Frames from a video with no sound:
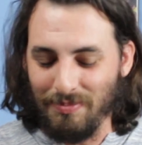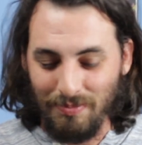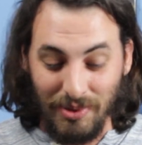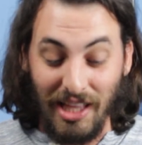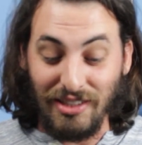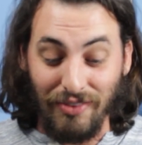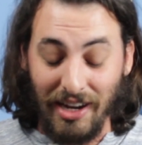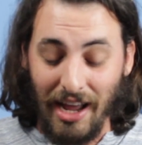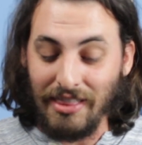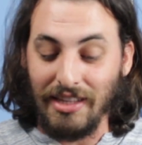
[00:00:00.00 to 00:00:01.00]
that's
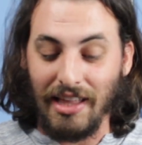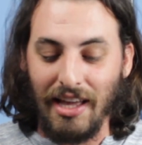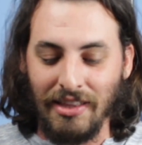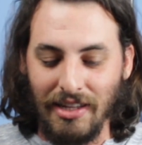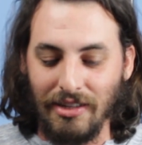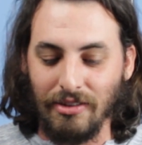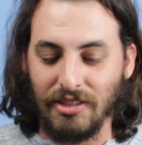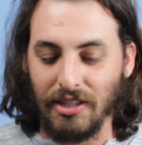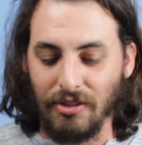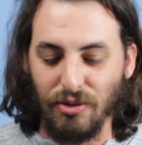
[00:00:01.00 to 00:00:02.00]
fine. I think it
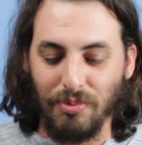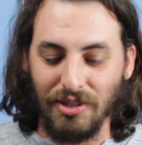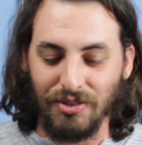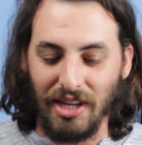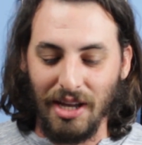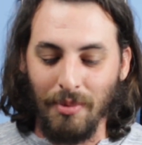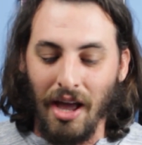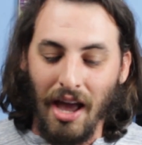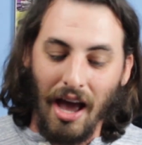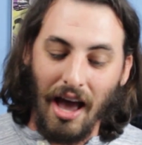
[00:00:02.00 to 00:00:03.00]
looks like a cool puzzle game.
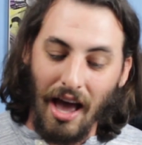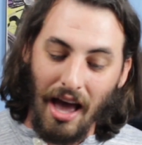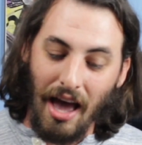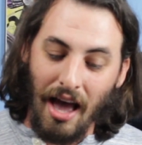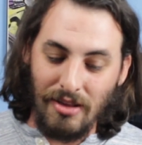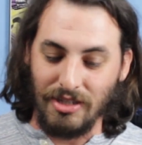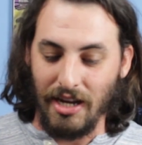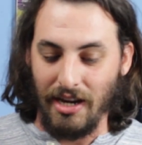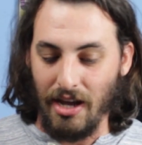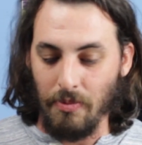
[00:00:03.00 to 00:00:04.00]
I'll
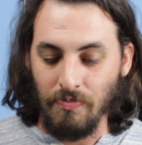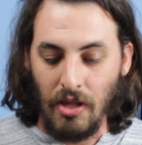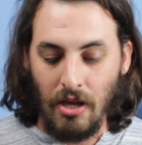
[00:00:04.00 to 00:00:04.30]
check it out.